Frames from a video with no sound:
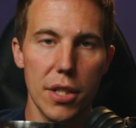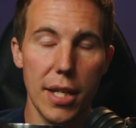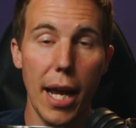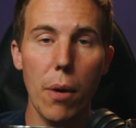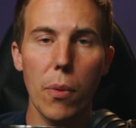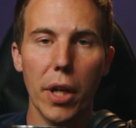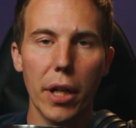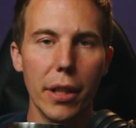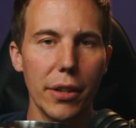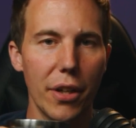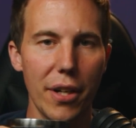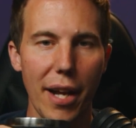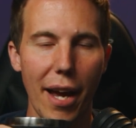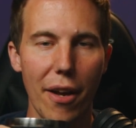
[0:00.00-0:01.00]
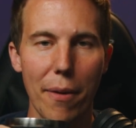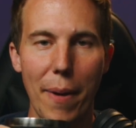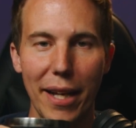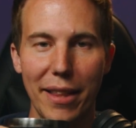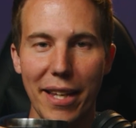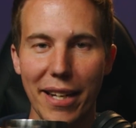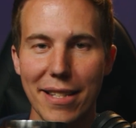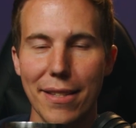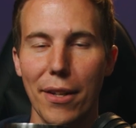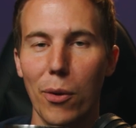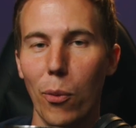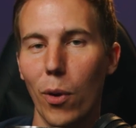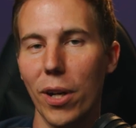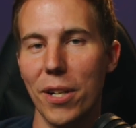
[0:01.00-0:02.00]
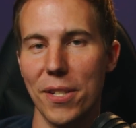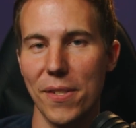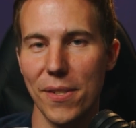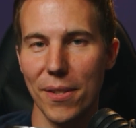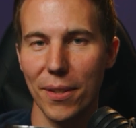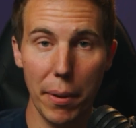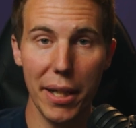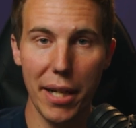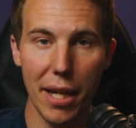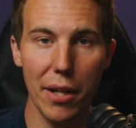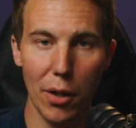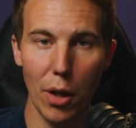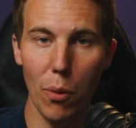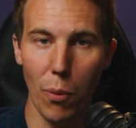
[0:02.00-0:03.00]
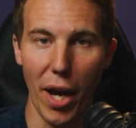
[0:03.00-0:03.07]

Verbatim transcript: Today we're going to learn how to make things look worse, but in a good